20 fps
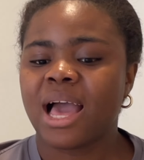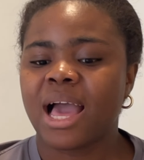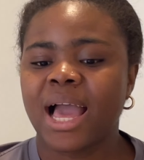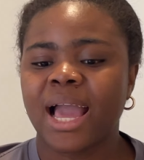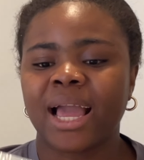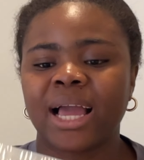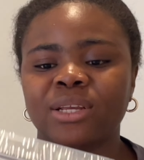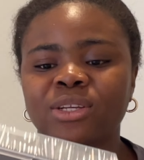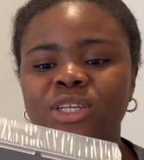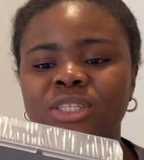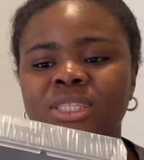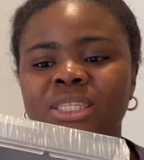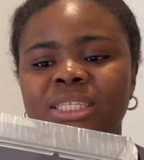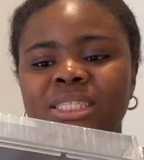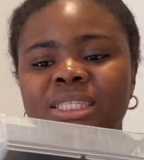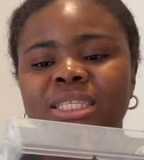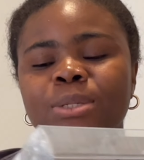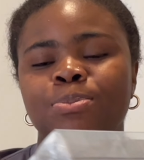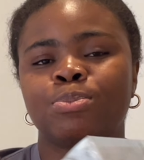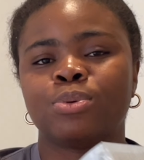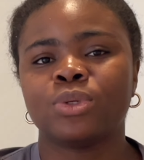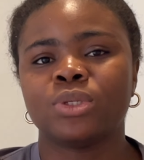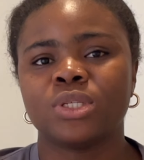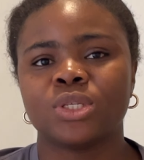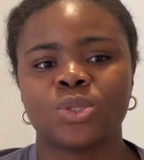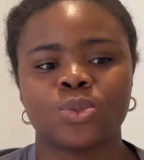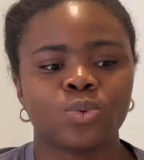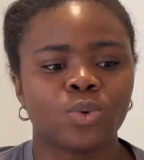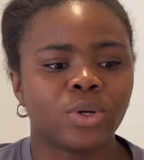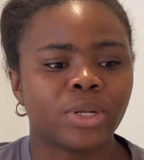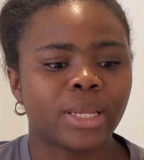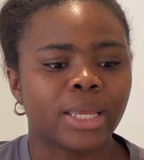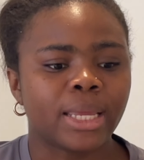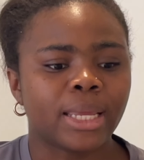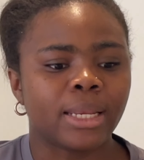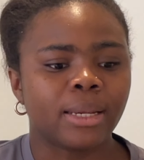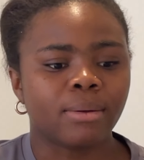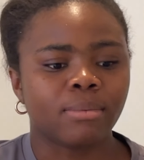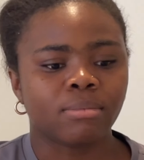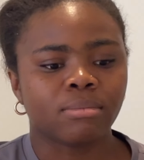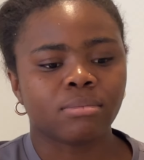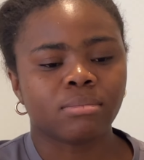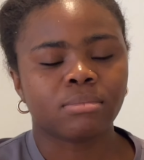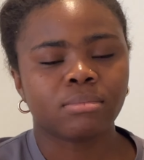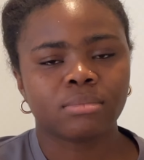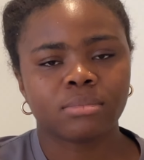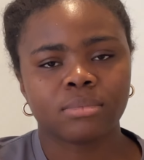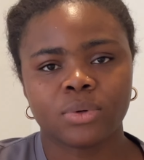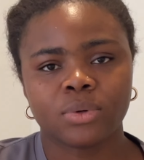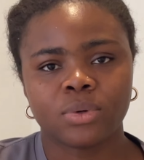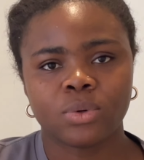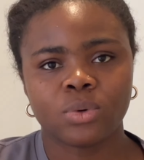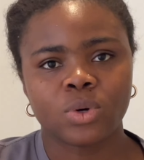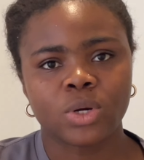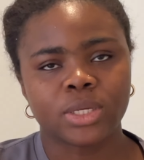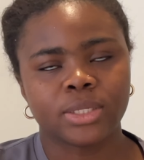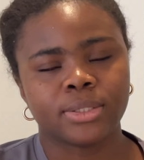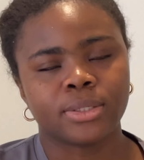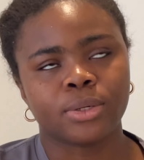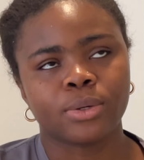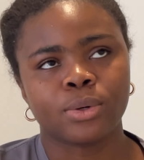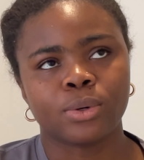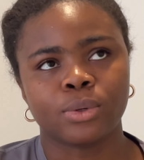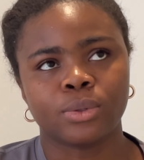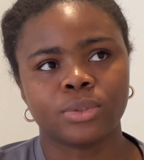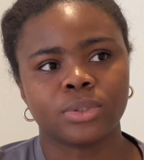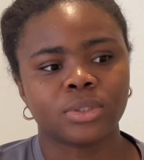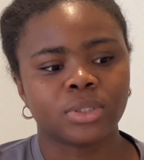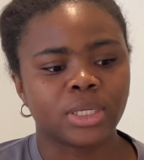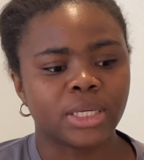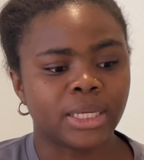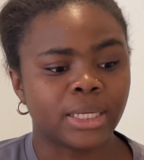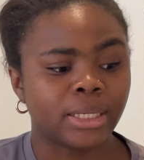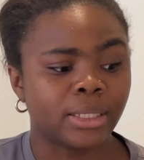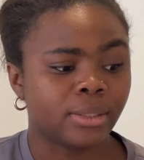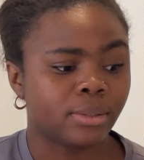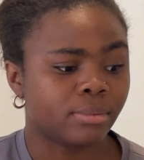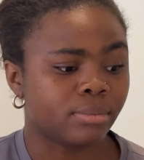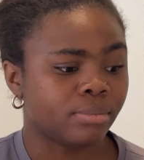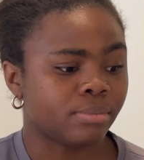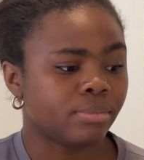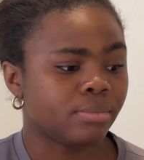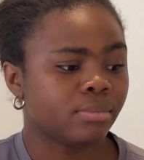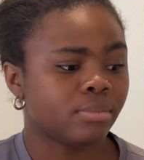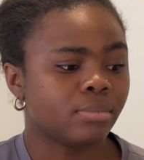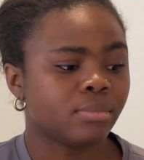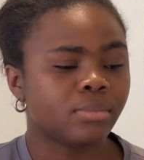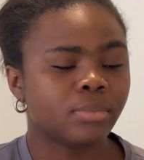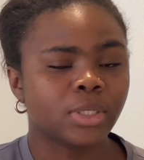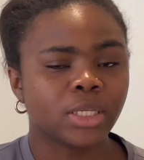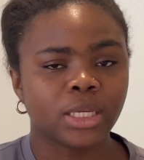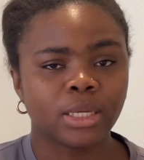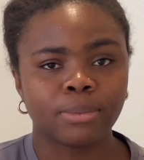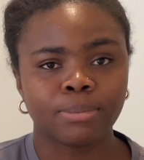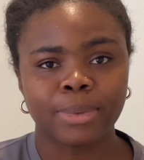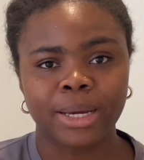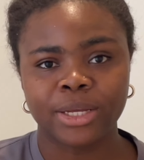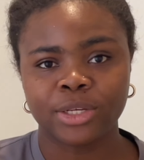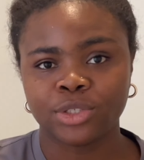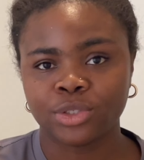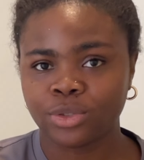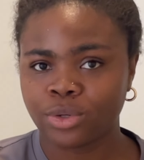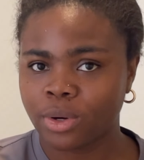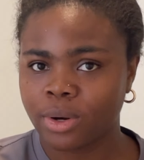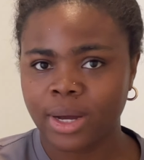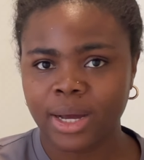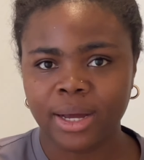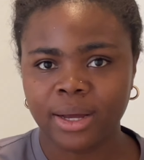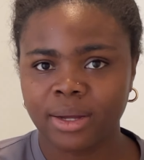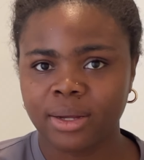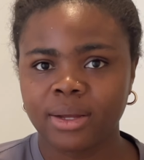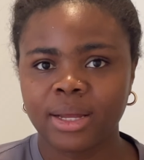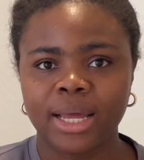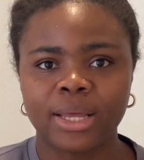I can just easily put this one in, what is it called, in in my drawer.